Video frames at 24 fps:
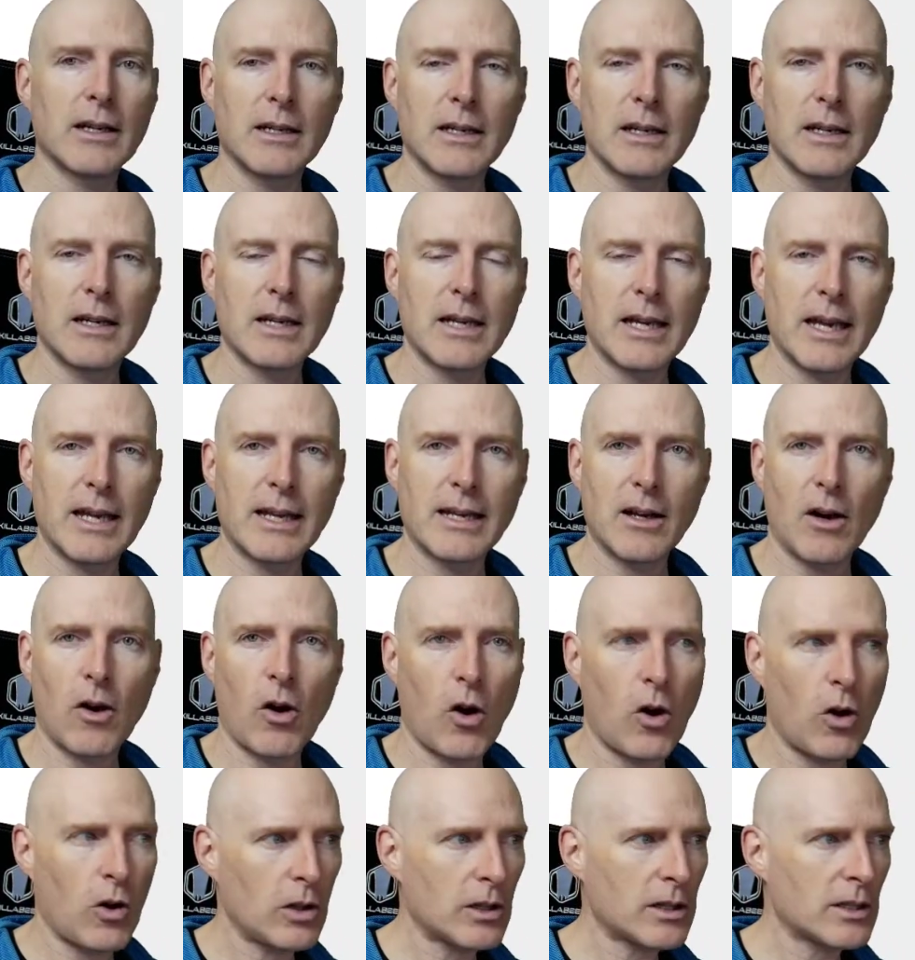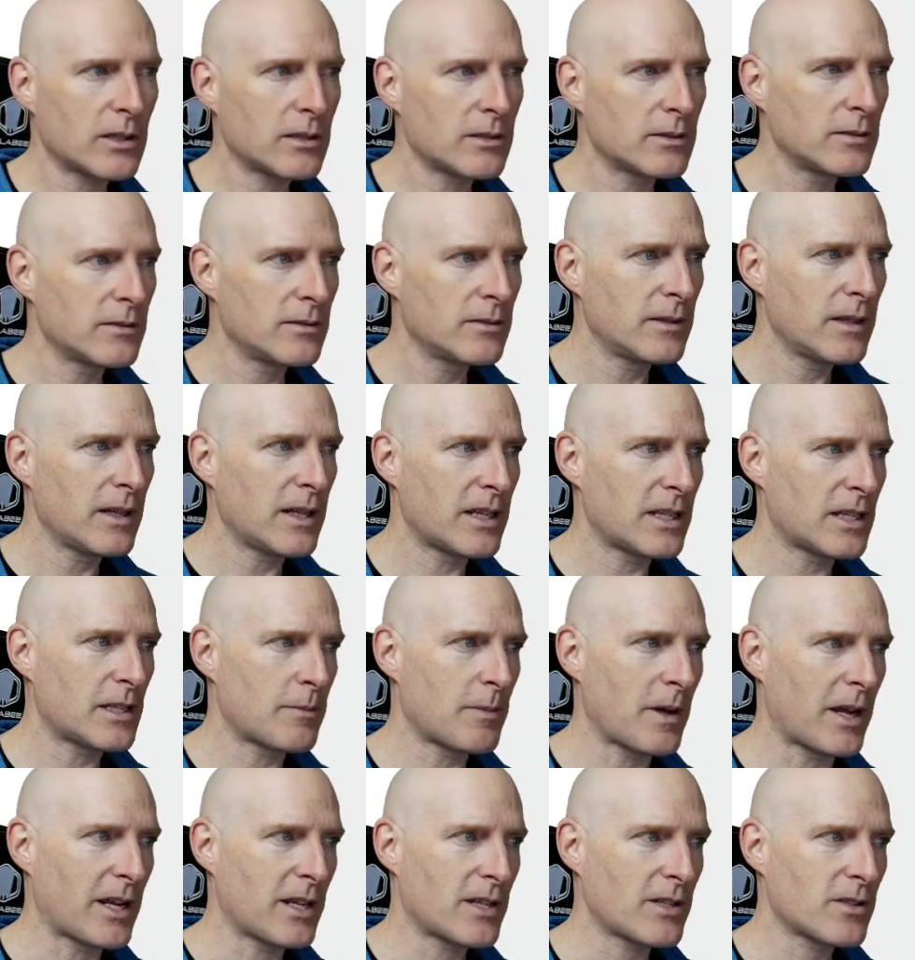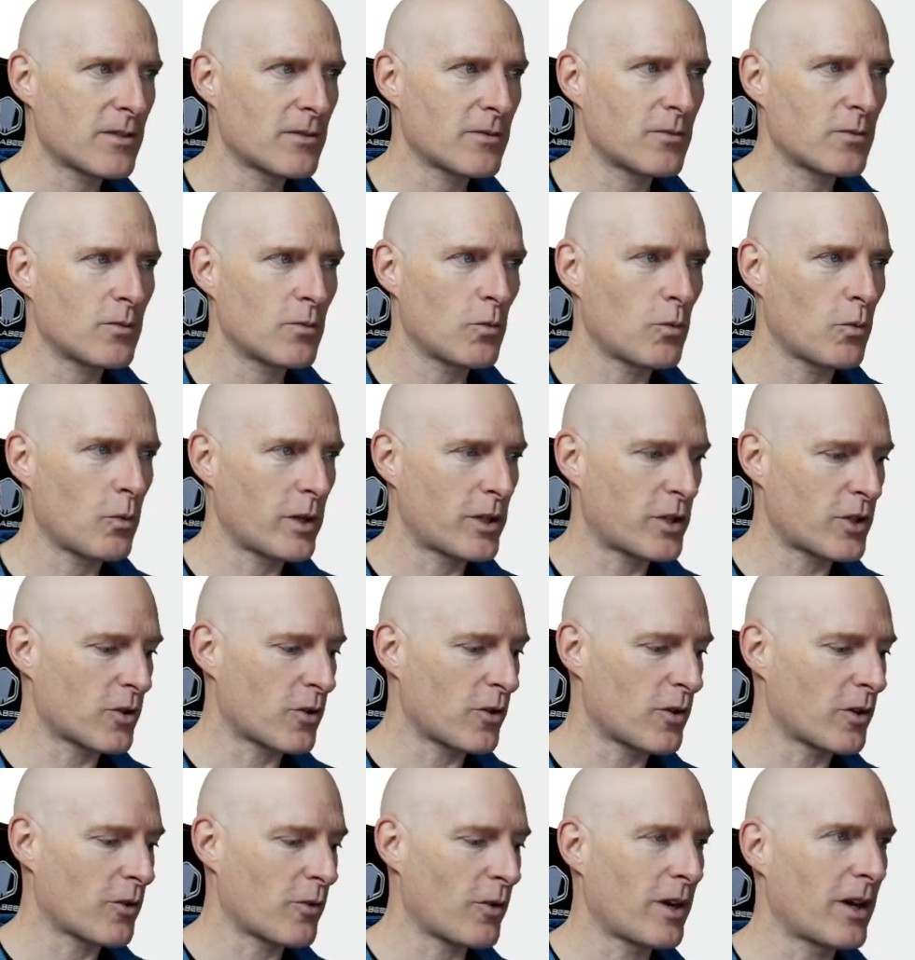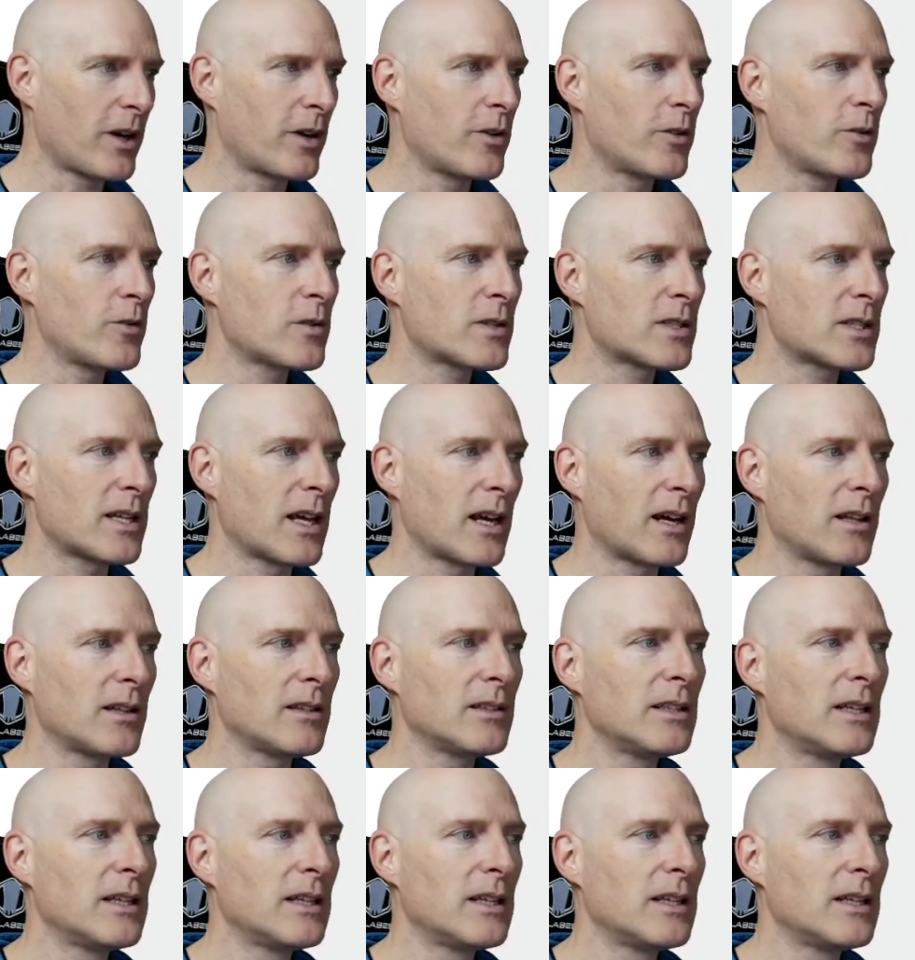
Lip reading: hit Alt and space, which is going to create a new cell,